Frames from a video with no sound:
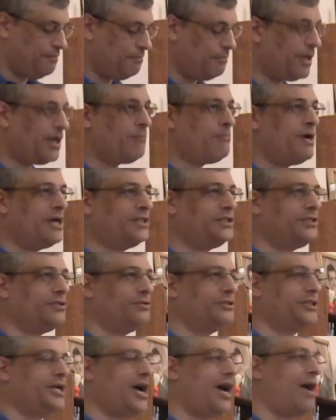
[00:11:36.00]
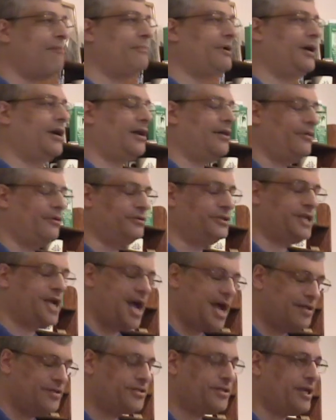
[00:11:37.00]
But amongst those
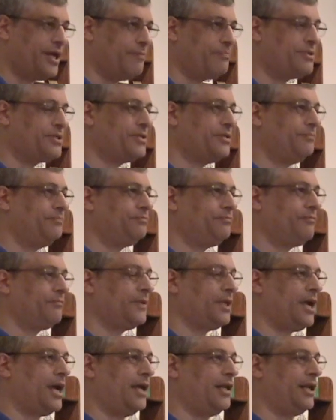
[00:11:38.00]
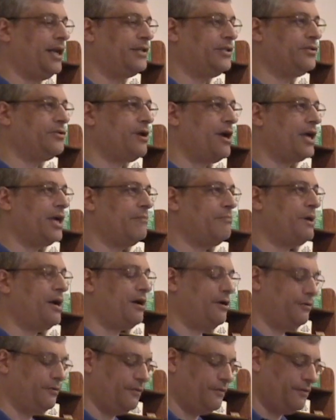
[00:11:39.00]
concepts I'd like to talk
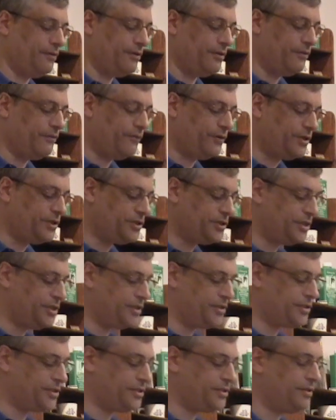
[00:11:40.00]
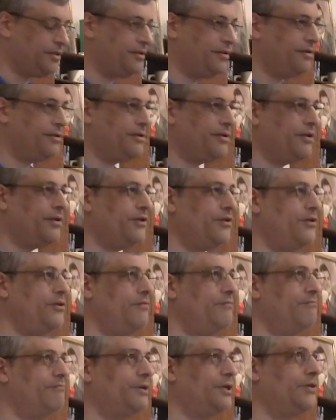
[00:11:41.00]
about, the first is
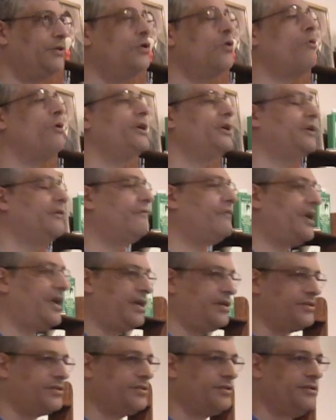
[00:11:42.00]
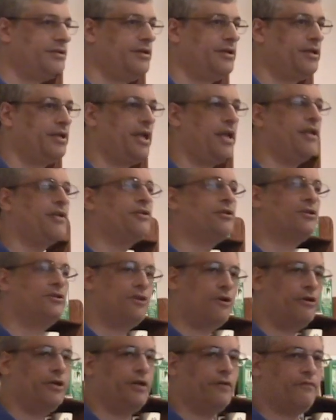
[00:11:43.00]
knowing your face, getting to
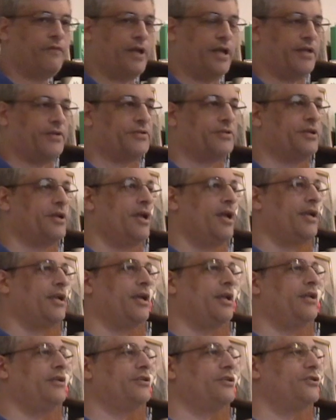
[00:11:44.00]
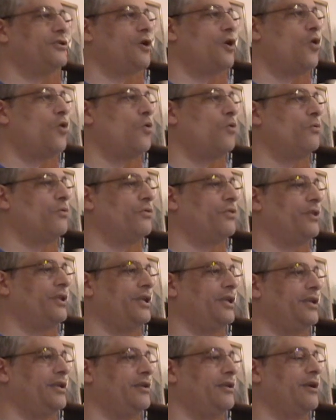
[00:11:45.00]
know your face, getting to know
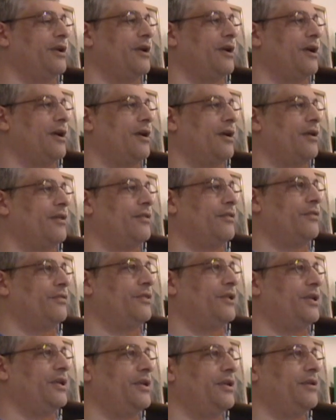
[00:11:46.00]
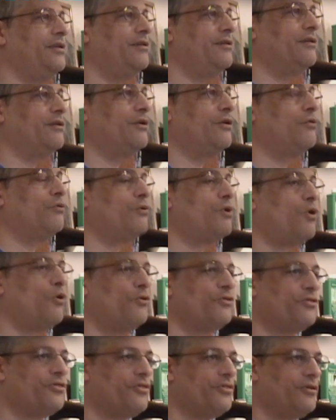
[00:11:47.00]
the
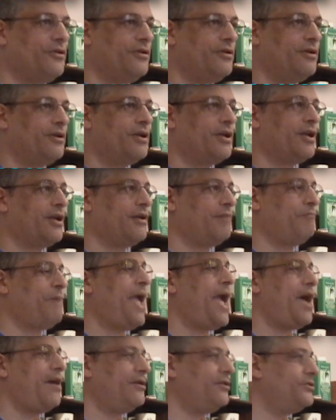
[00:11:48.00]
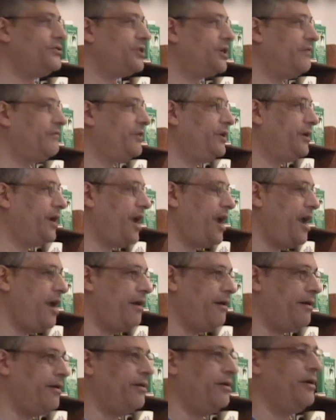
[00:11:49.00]
growth patterns of your
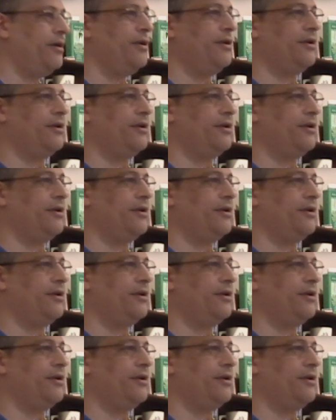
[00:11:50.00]
hair,